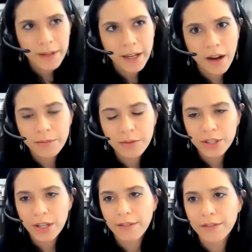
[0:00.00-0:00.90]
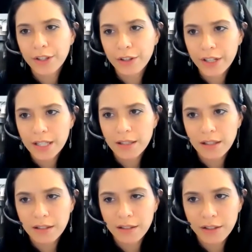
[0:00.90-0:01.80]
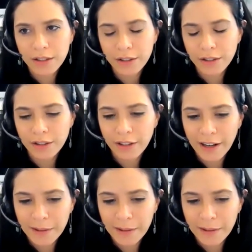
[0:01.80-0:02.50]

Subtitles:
go, I'm just kind of curious as to your